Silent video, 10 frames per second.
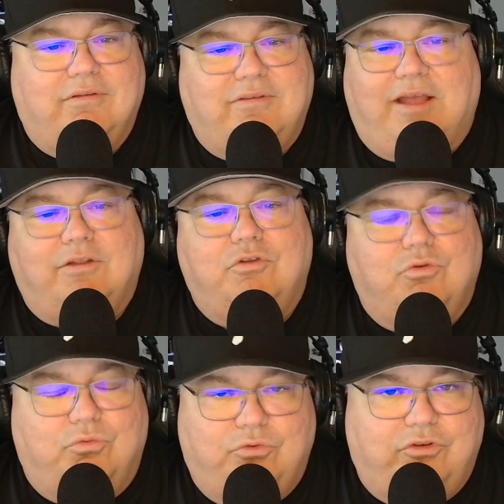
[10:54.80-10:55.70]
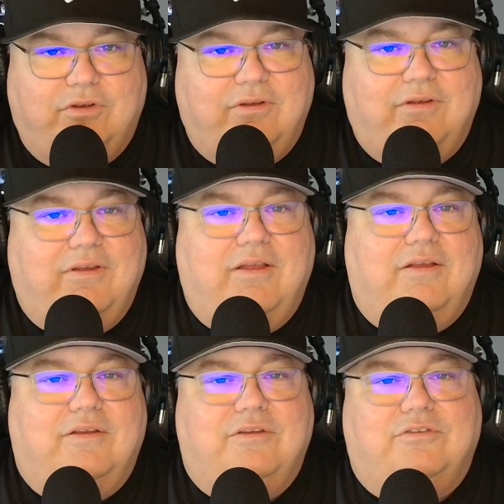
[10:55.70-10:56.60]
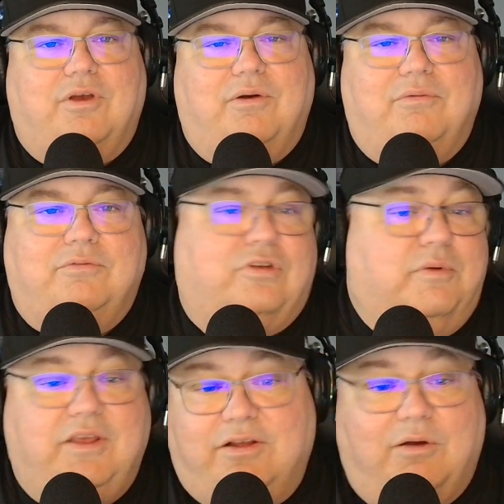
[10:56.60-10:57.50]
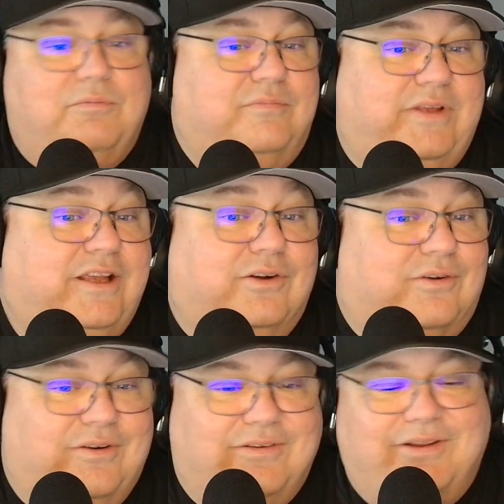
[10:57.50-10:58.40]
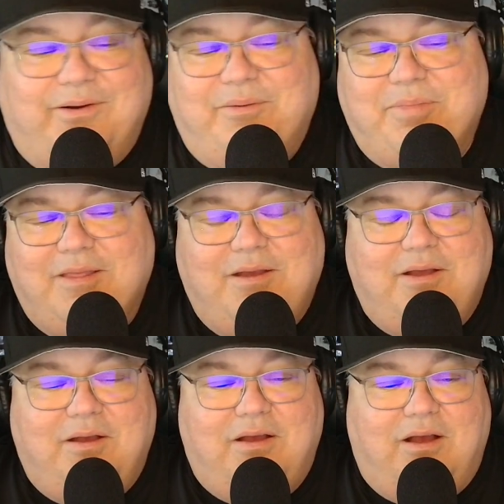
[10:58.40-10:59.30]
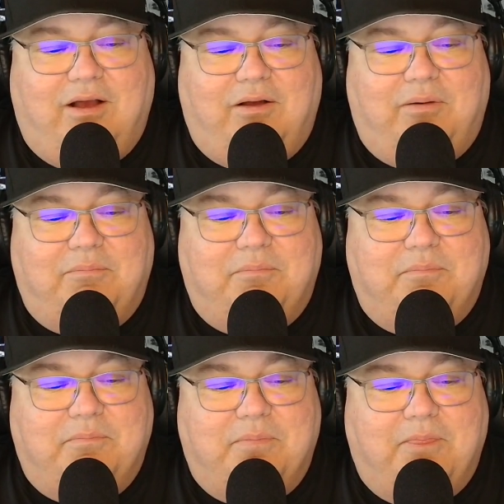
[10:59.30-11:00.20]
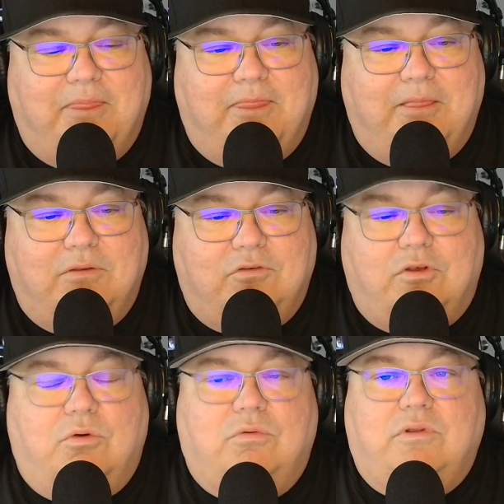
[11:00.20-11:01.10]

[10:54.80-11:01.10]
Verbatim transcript: tech news? So, some of you go here, you know. Um, so,